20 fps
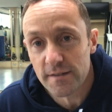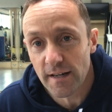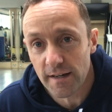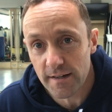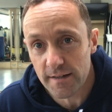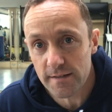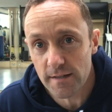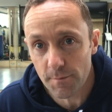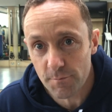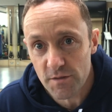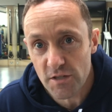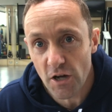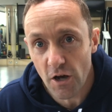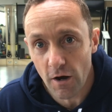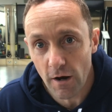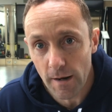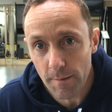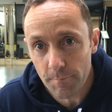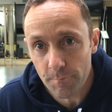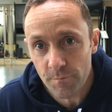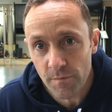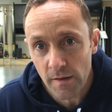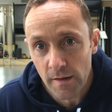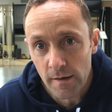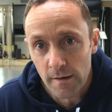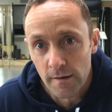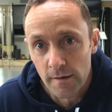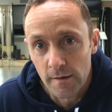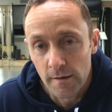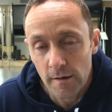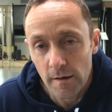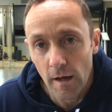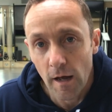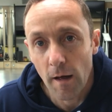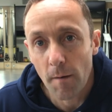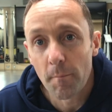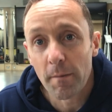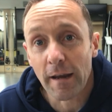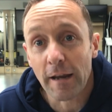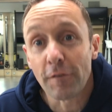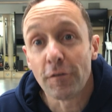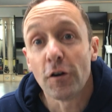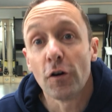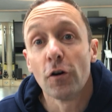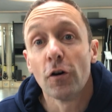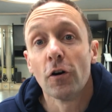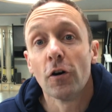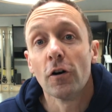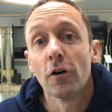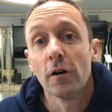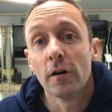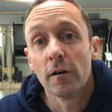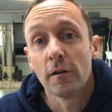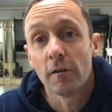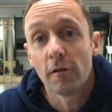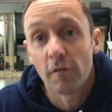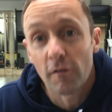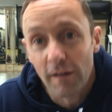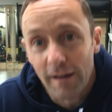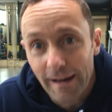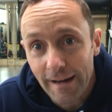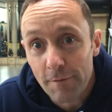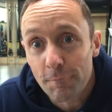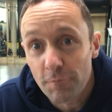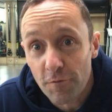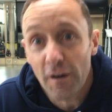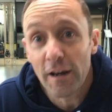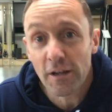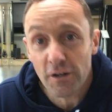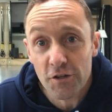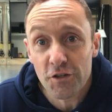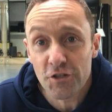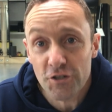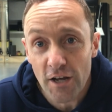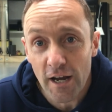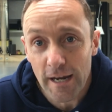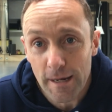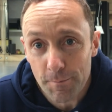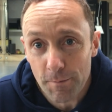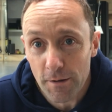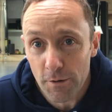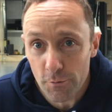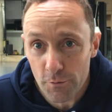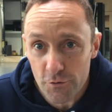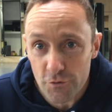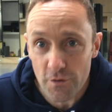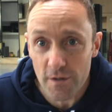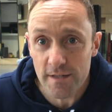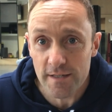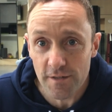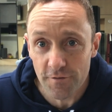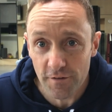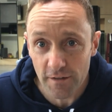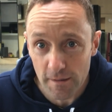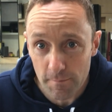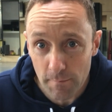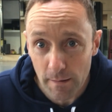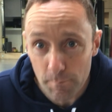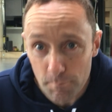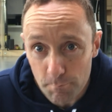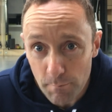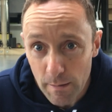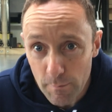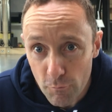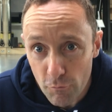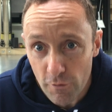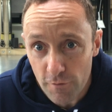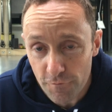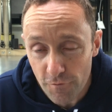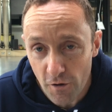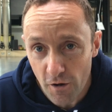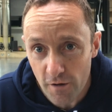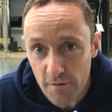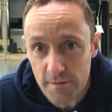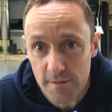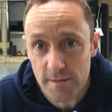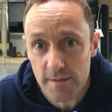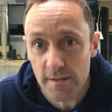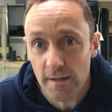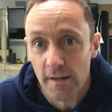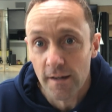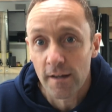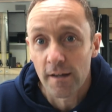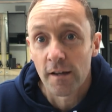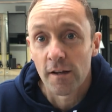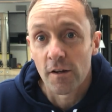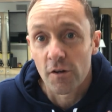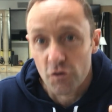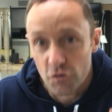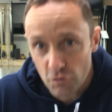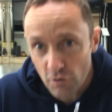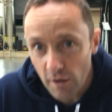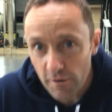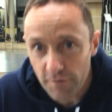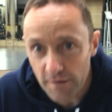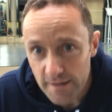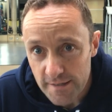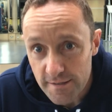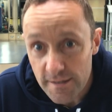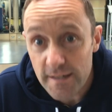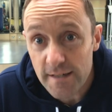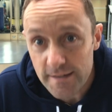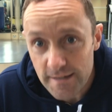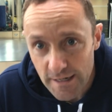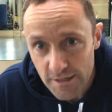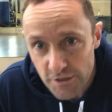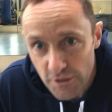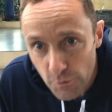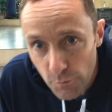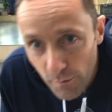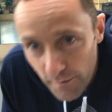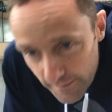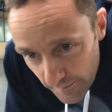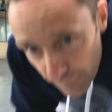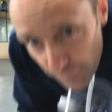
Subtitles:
take some time. But if you're in fairly good shape and you want to try something a bit more advanced, try this. This is actually quite